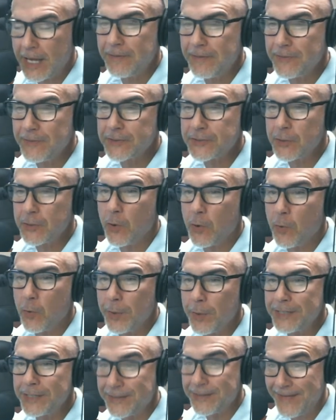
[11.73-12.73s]
isn't
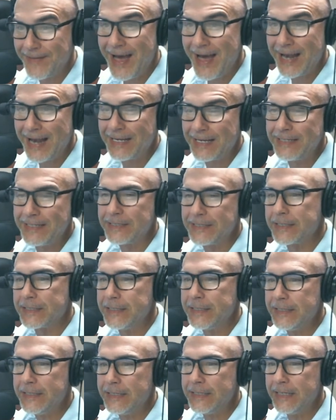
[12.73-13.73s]
always that
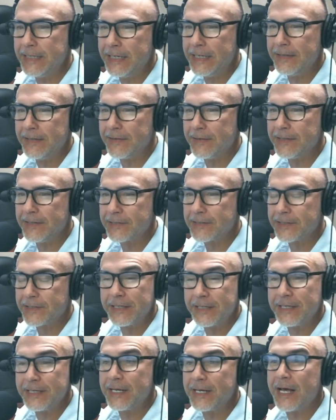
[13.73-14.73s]
easy. Things can
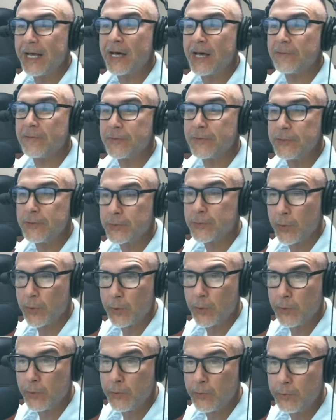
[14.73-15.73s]
get out of
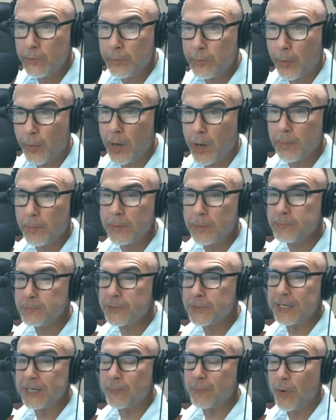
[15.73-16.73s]
control, problems
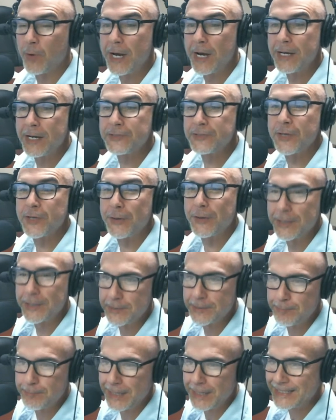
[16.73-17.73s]
can rise
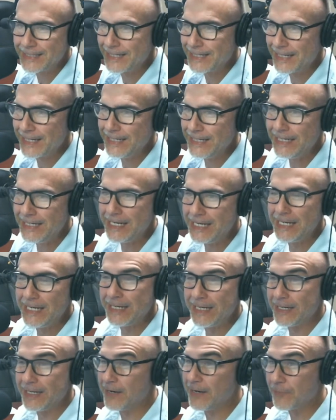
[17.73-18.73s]
unexpectedly.
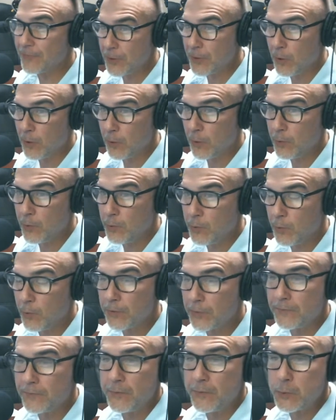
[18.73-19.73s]
You never know what
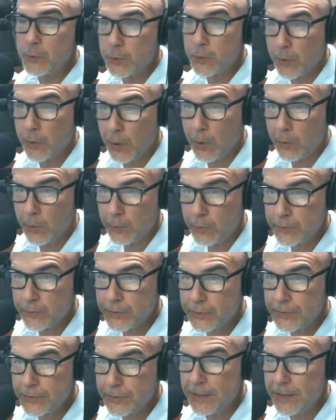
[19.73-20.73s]
the future
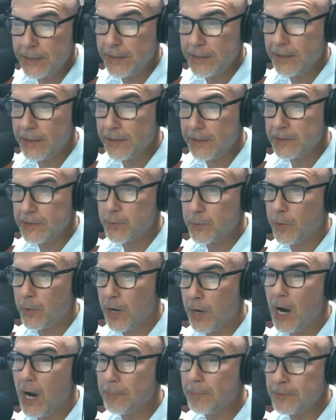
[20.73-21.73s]
holds. That's where
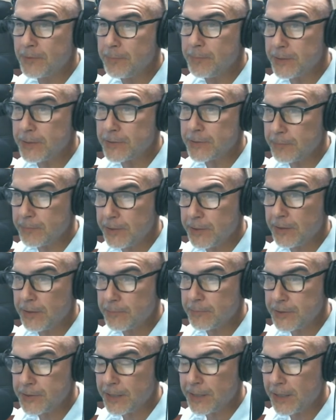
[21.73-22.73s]
optimism
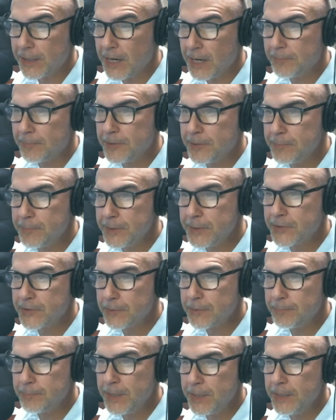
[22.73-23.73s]
comes in.
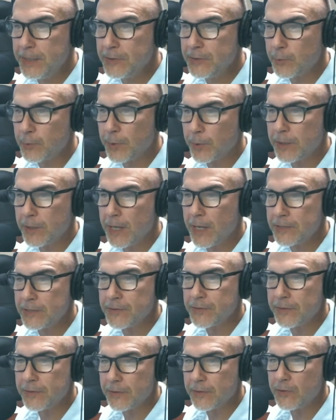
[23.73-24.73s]
Optimism means
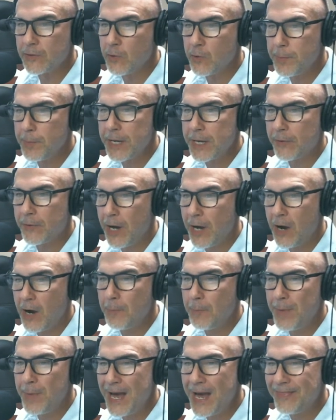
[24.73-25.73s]
realizing that no matter how
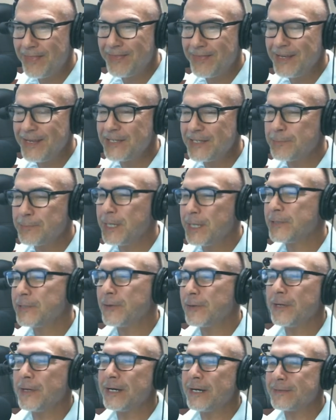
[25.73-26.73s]
bad things may
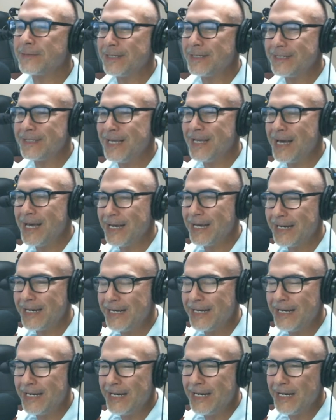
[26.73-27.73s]
turn out today,
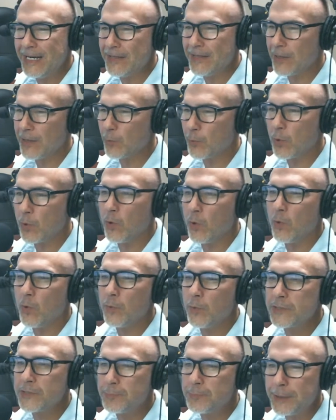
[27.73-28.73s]
there will
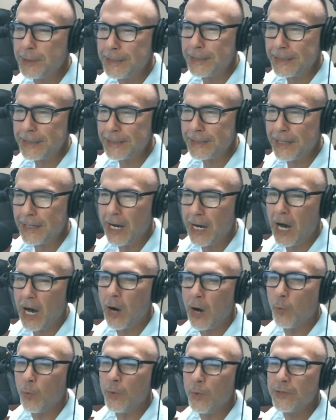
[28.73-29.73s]
always be
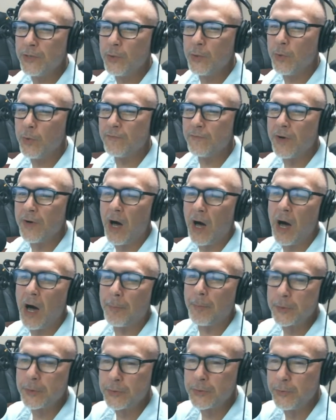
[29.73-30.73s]
a window of
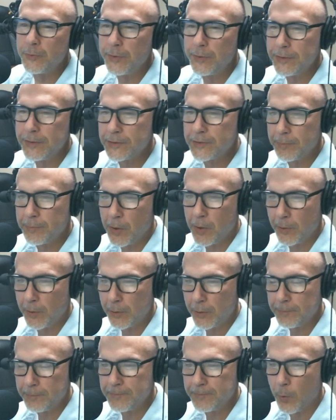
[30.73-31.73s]
opportunity
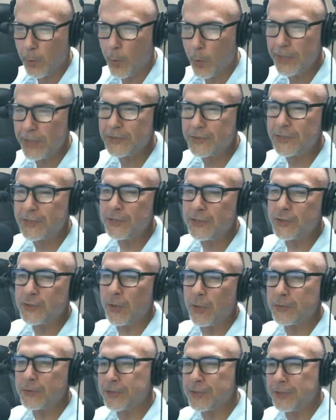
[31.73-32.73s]
tomorrow. Winston
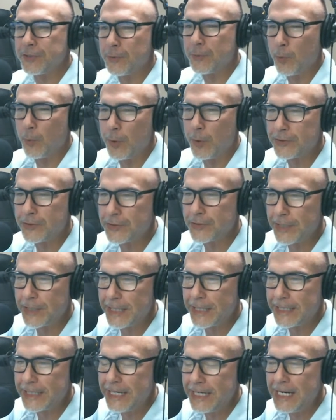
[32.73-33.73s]
Churchill once
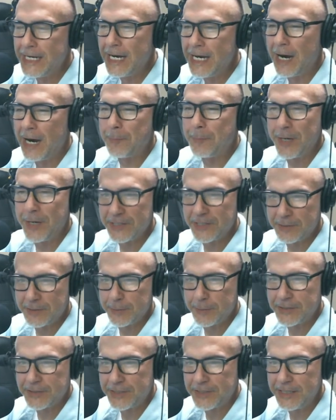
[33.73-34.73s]
said, A
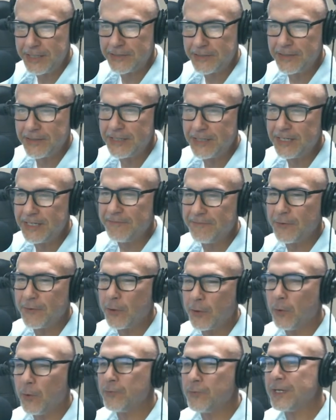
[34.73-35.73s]
pessimist sees the
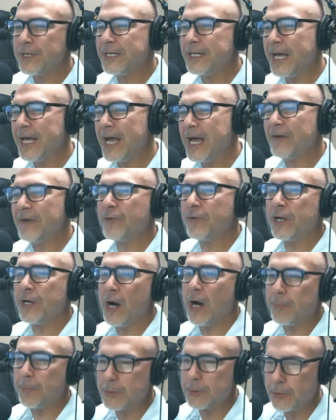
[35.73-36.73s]
difficulty in every
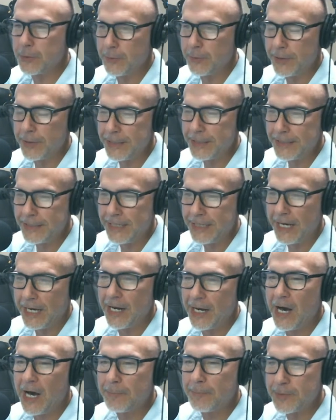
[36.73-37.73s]
opportunity, an
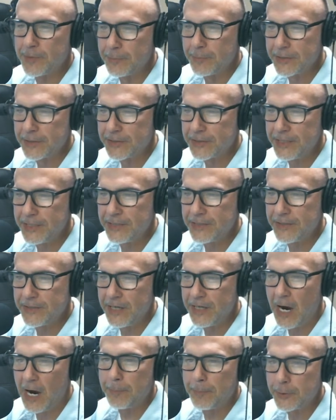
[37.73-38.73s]
optimist sees the
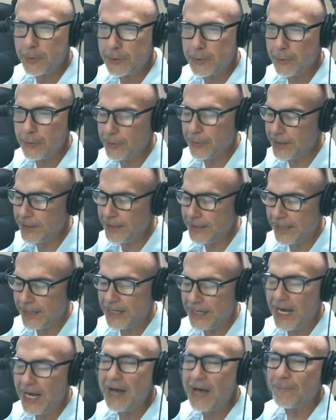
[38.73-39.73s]
opportunity in
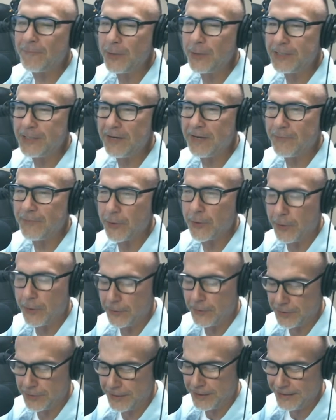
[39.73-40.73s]
every
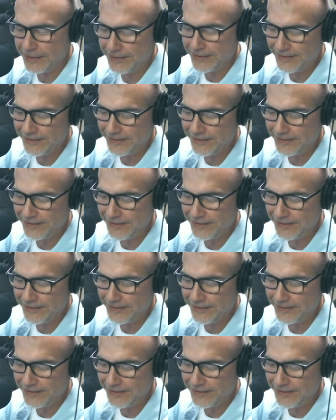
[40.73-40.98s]
difficulty.